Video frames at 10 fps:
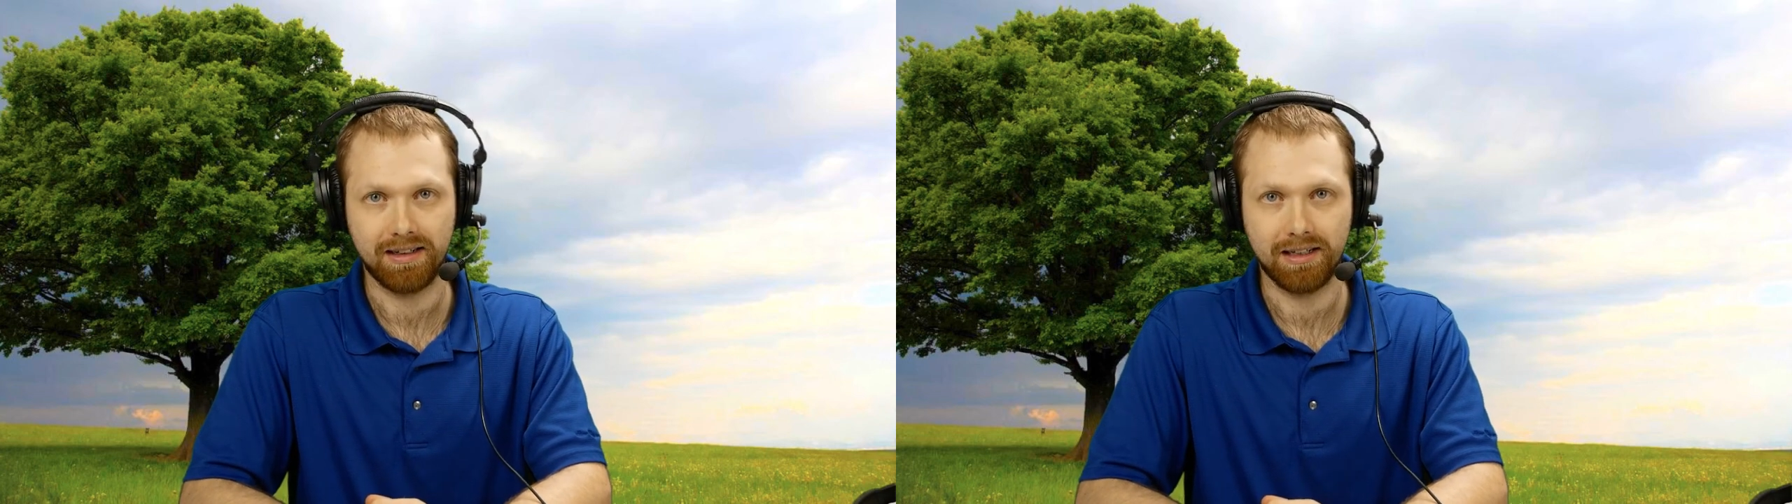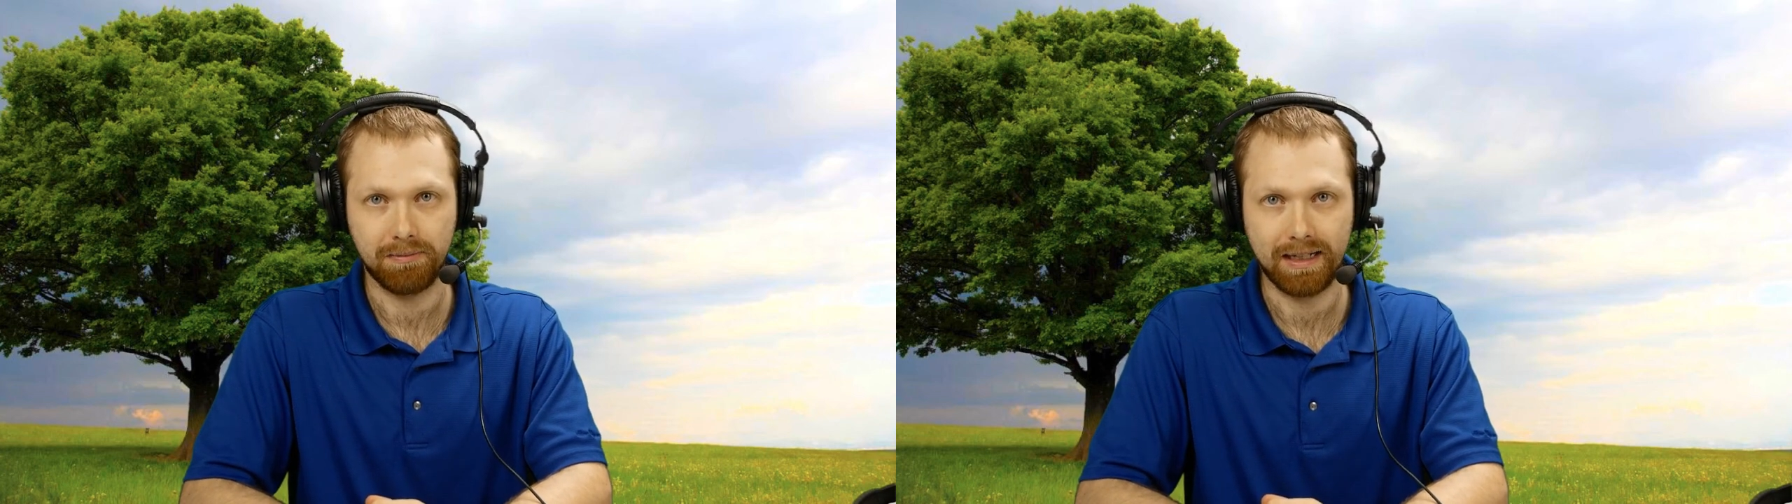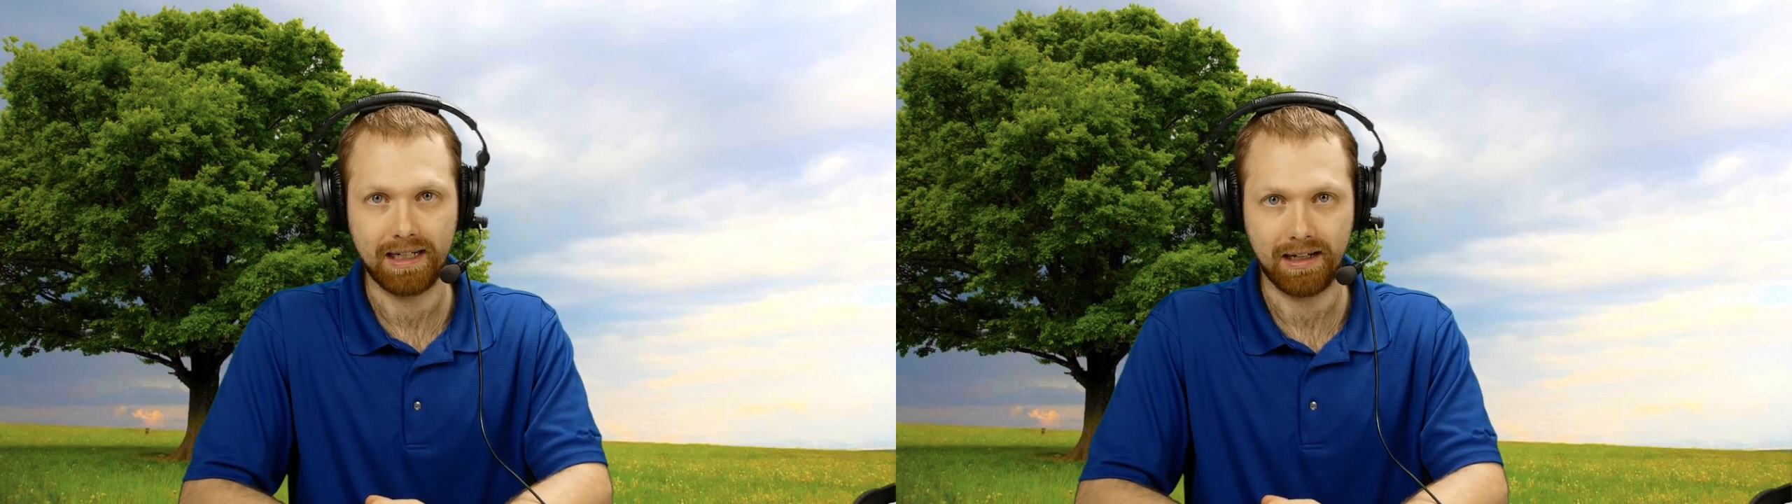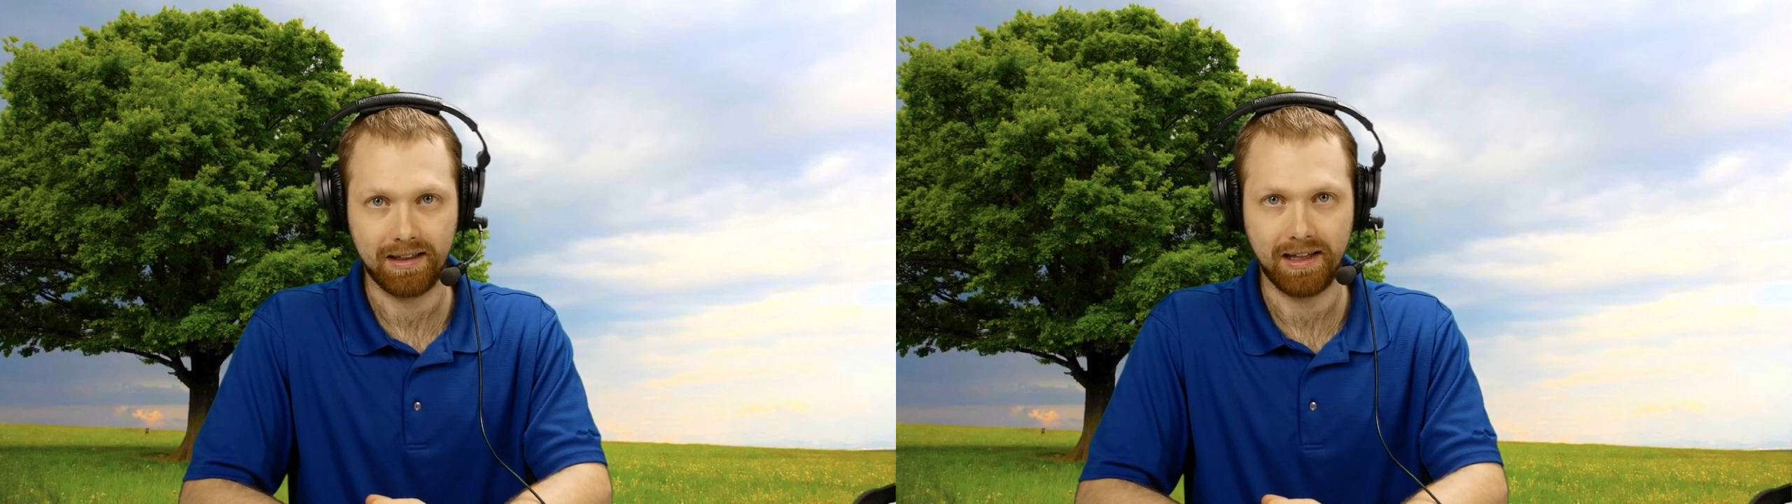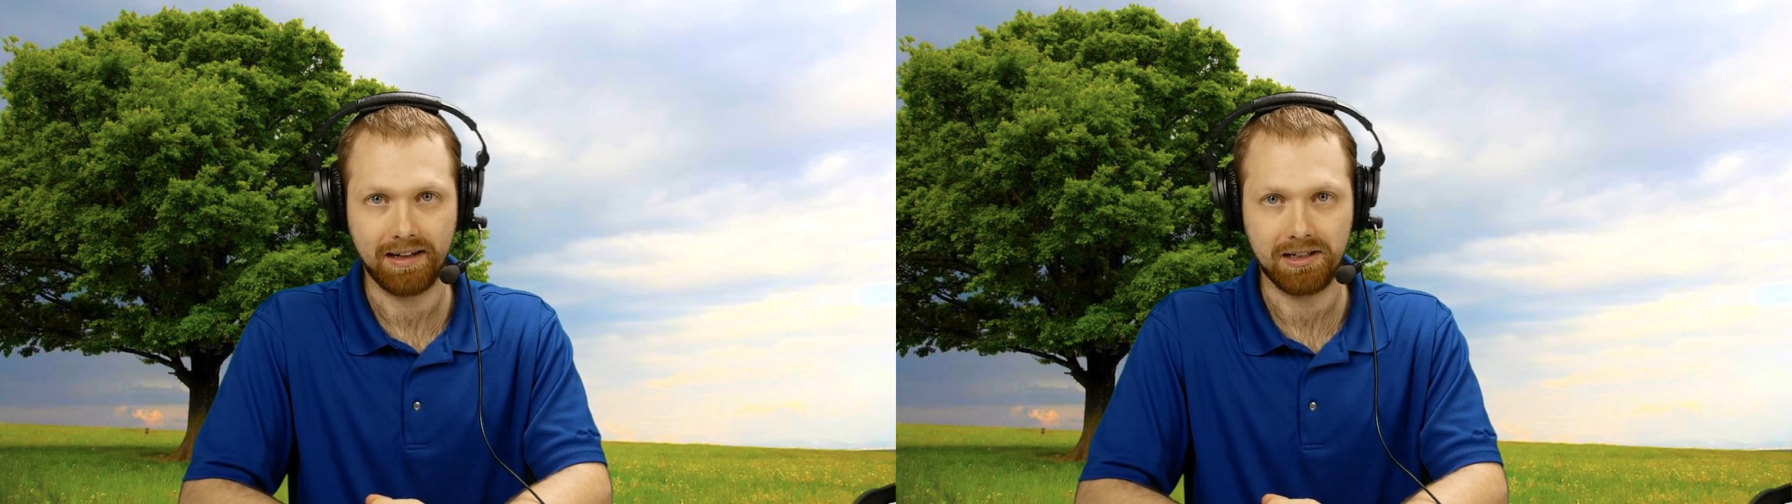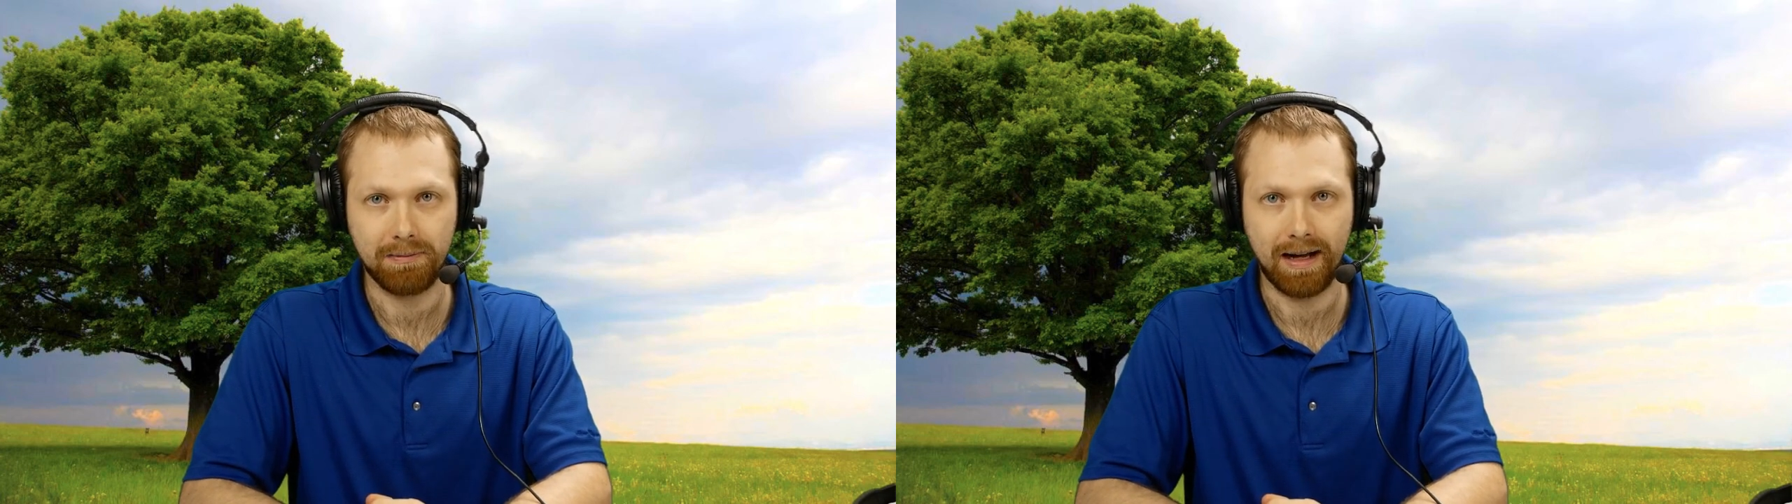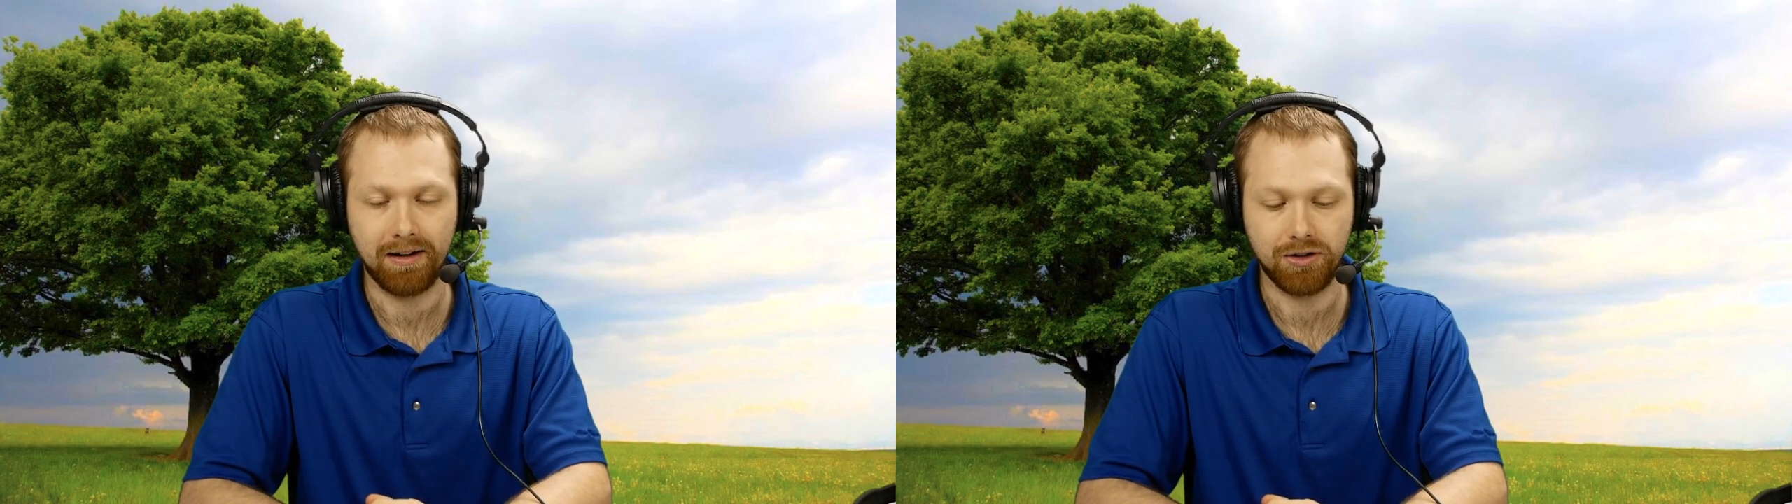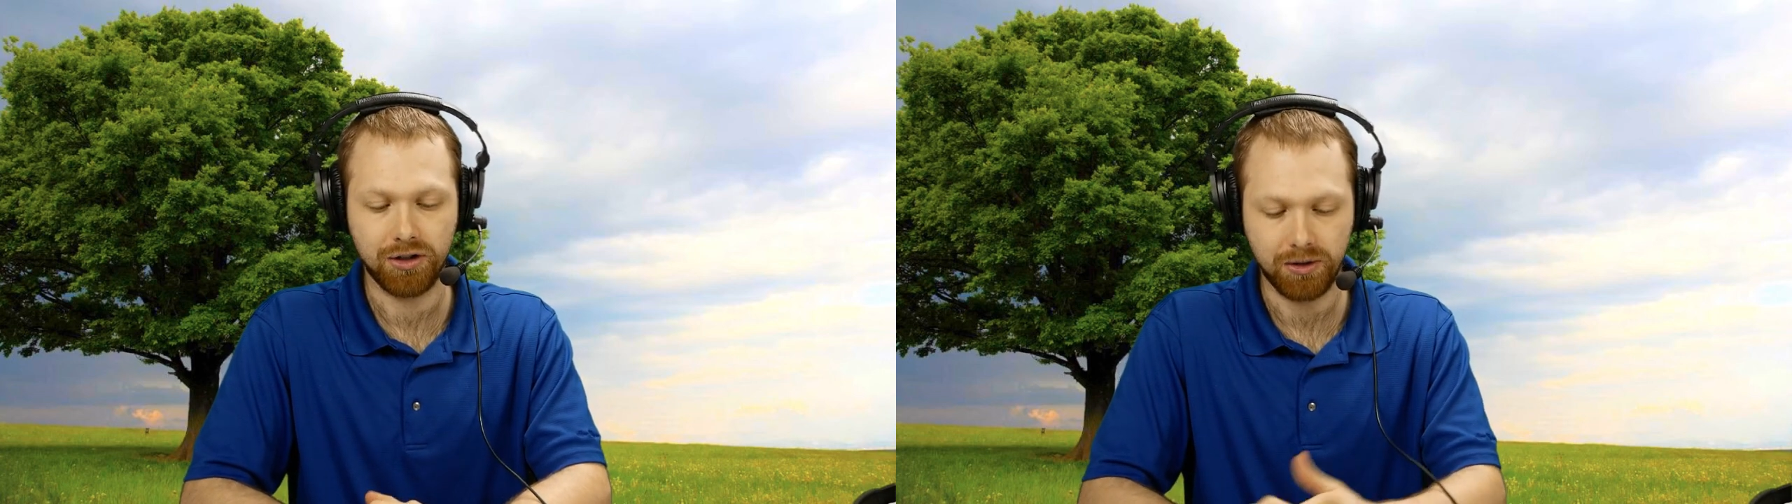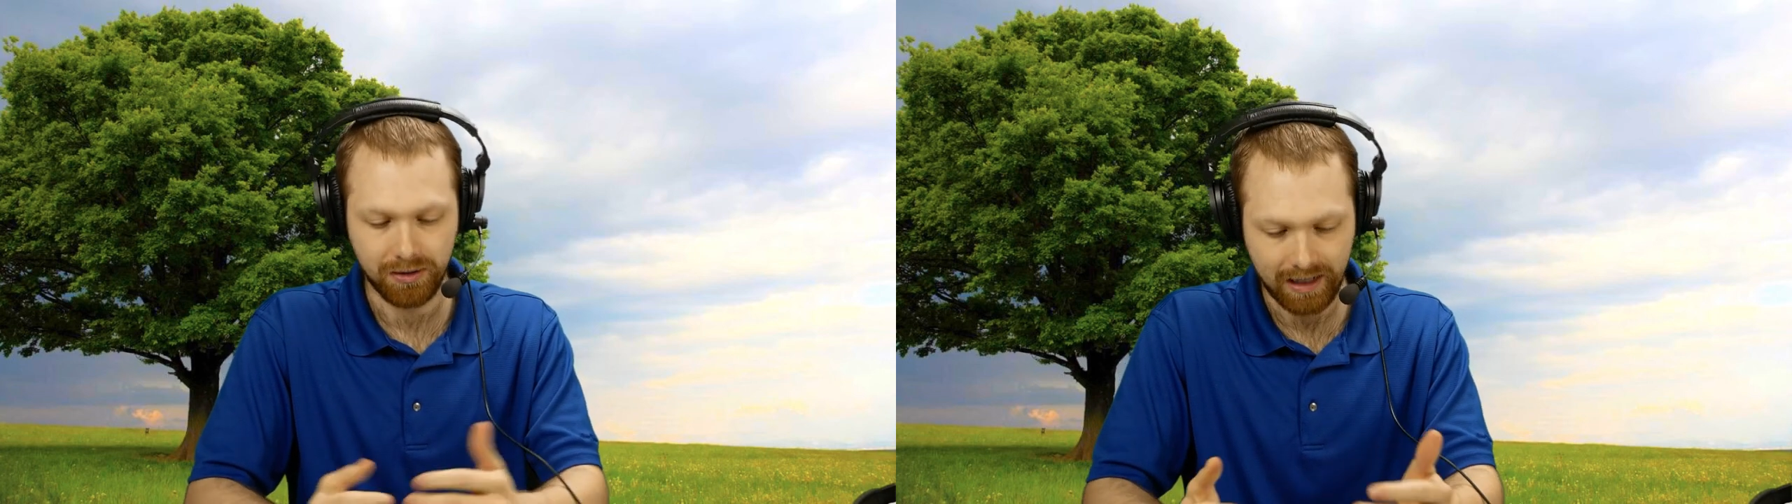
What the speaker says: admitting things about you,